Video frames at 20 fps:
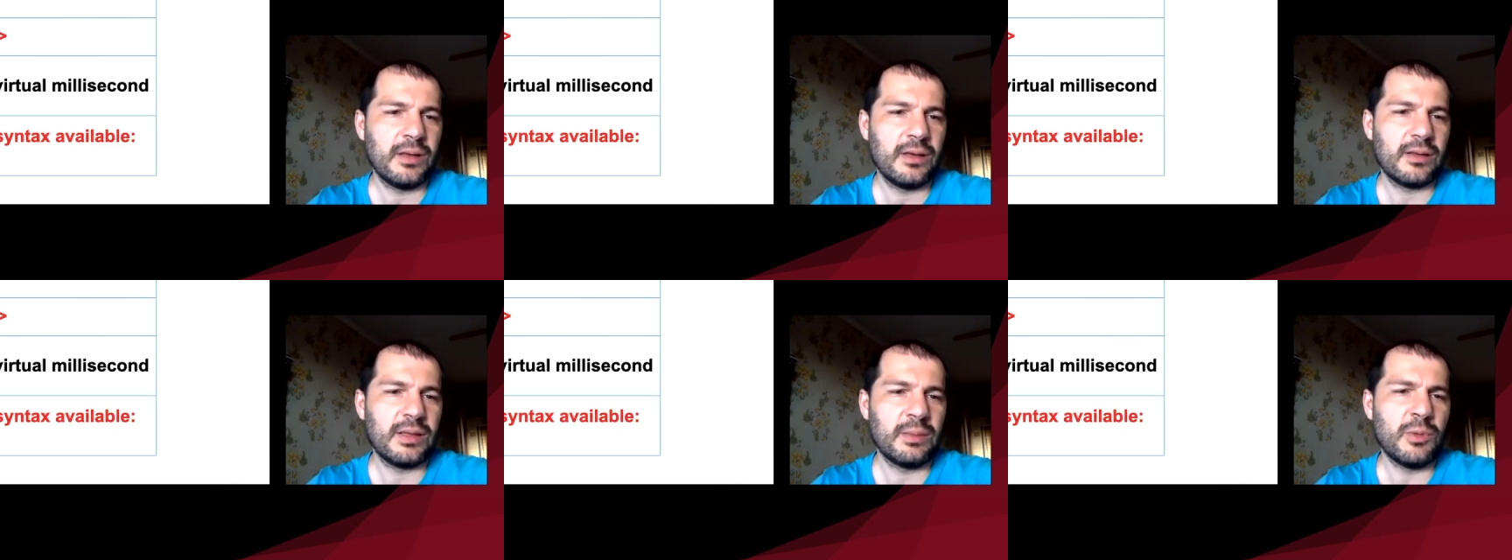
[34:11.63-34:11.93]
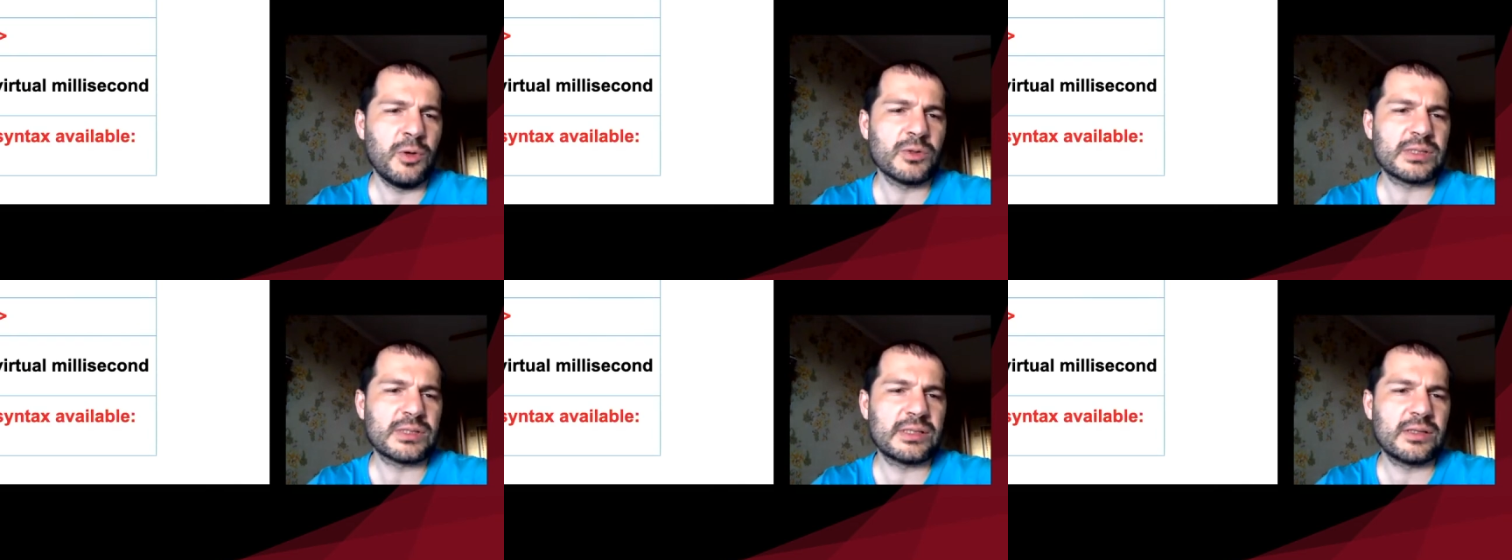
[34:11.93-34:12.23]
The
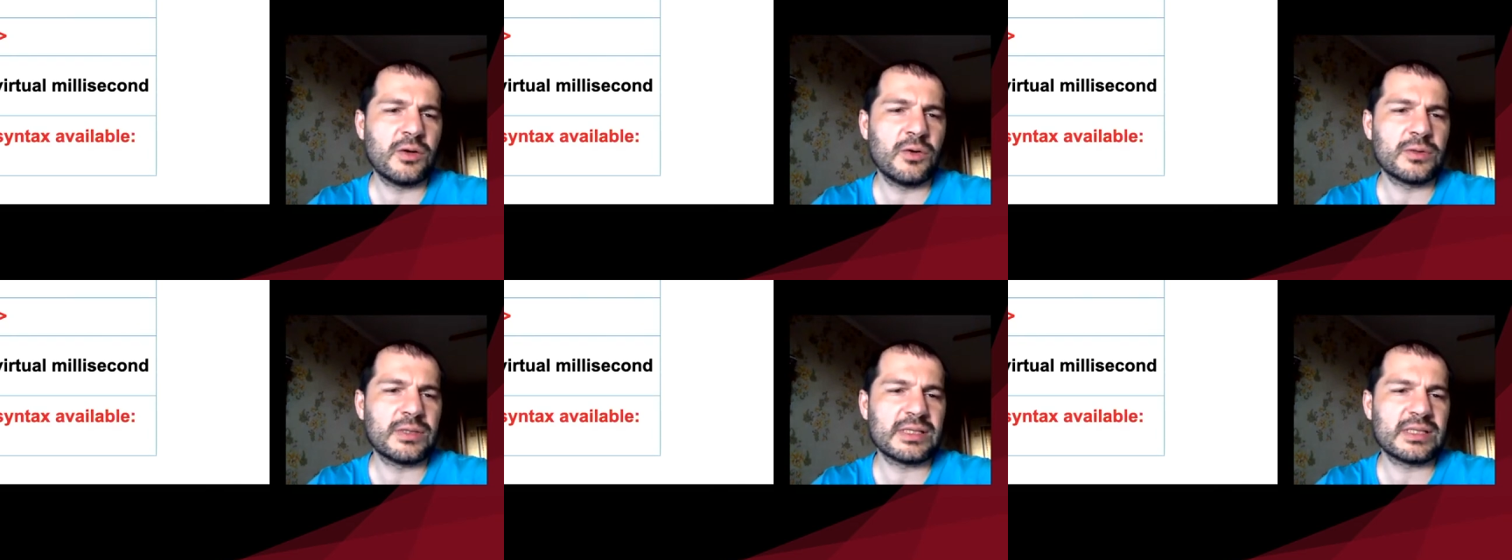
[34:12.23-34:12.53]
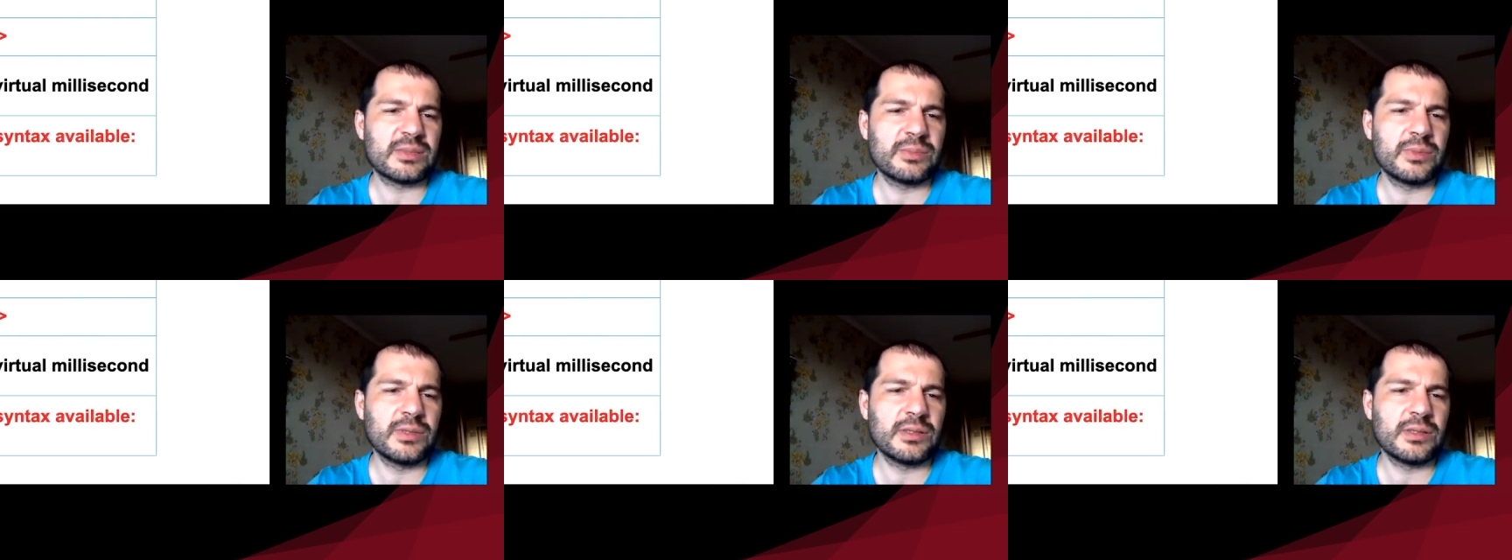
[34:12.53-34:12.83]
most
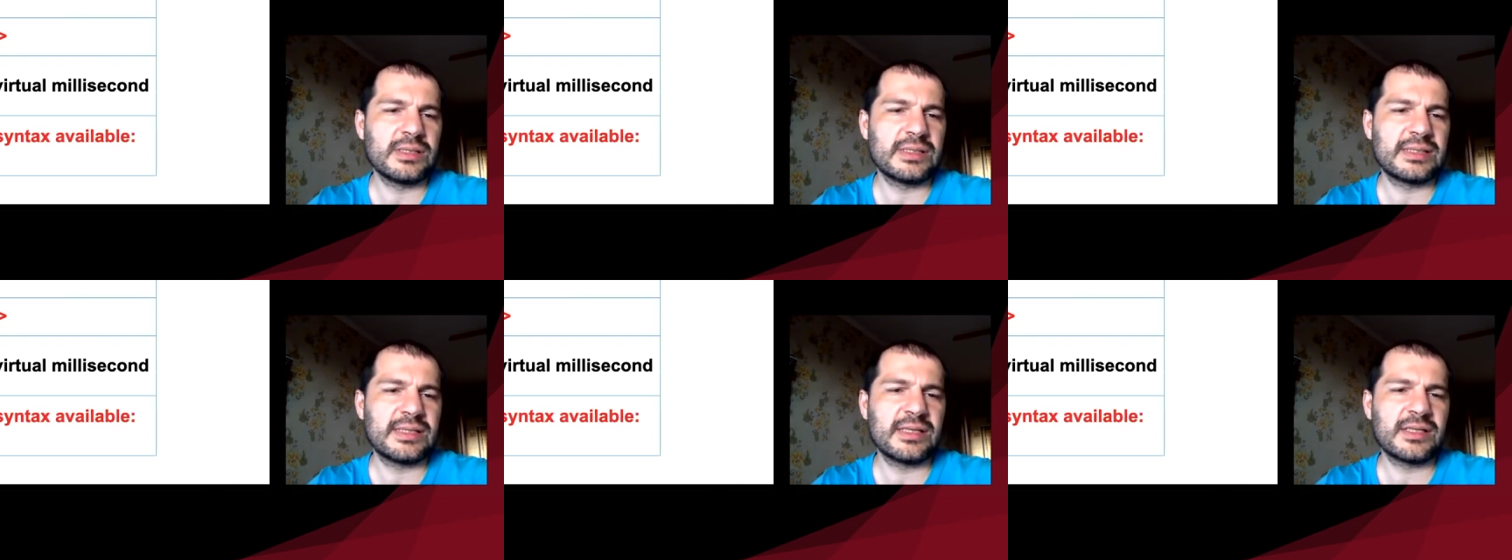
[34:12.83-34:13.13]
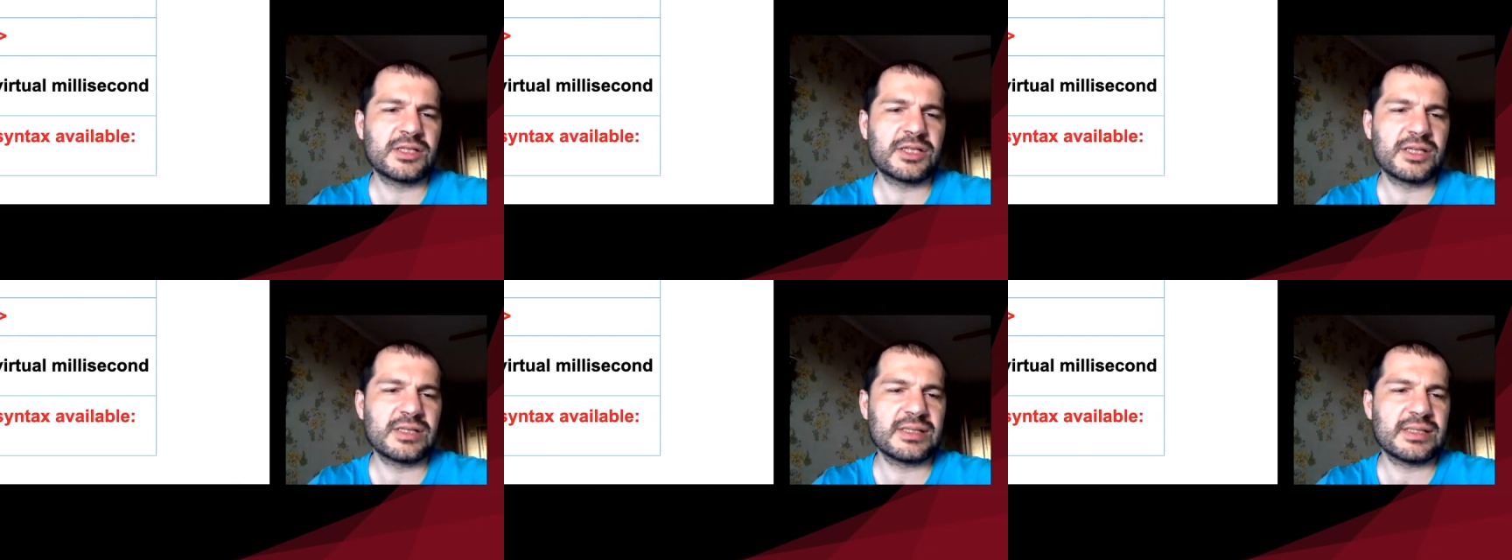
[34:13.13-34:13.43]
noticeable
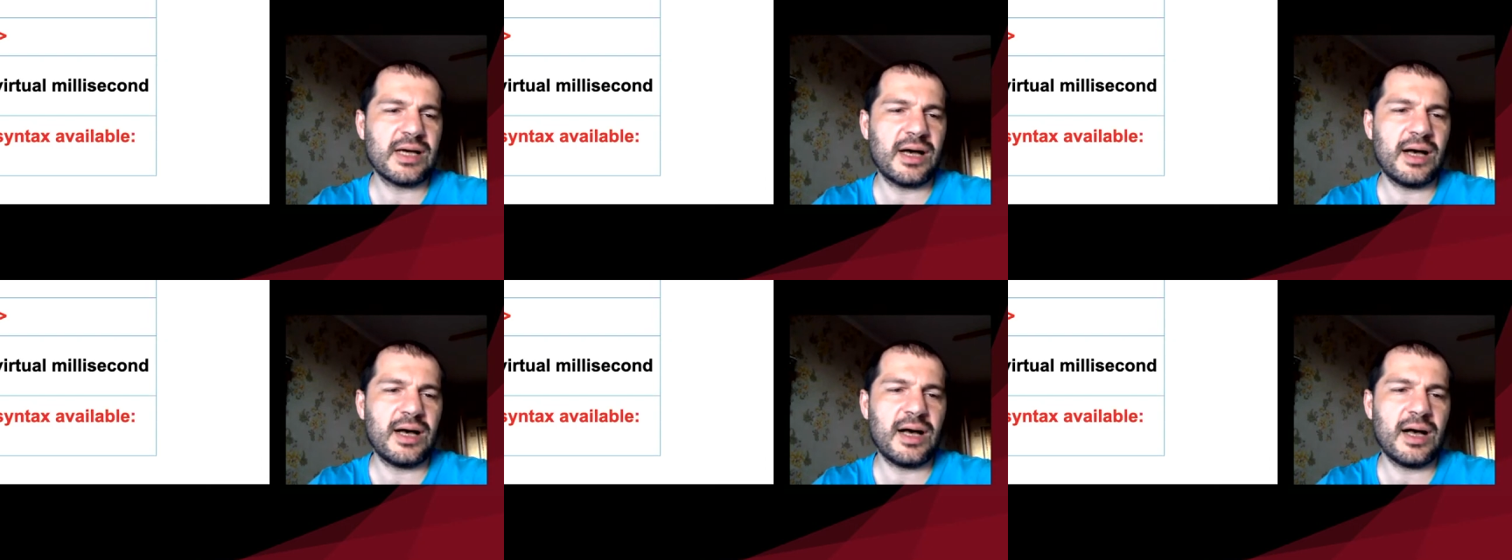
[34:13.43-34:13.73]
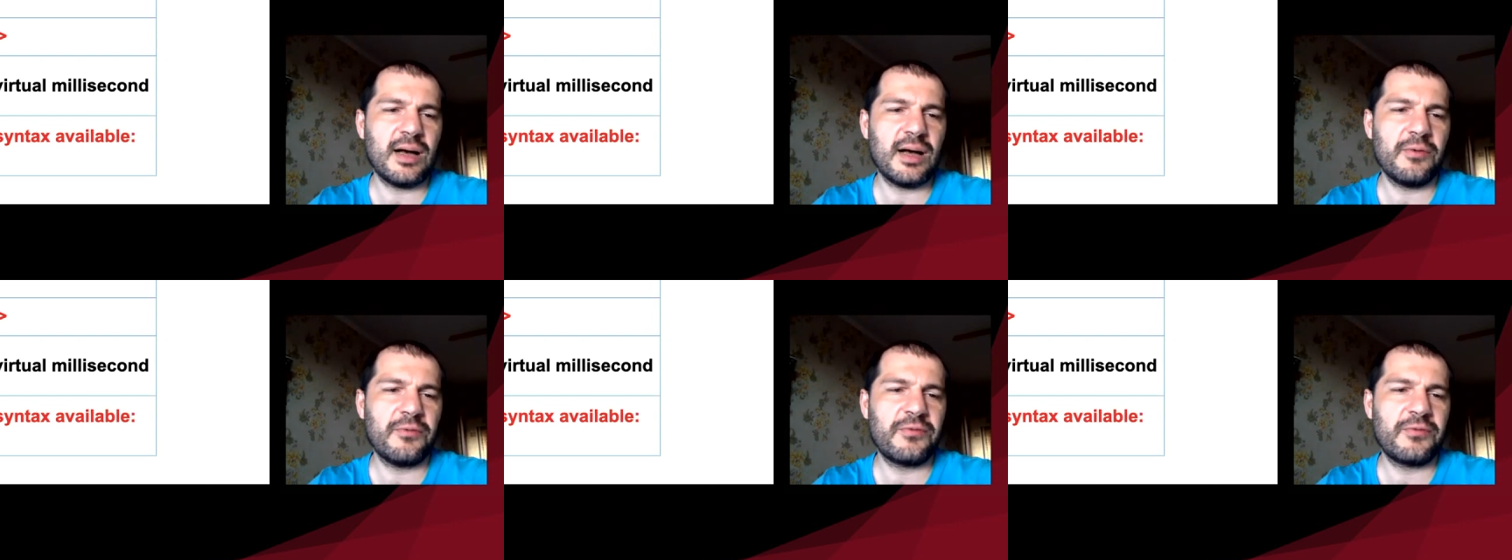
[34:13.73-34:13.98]
distinctions are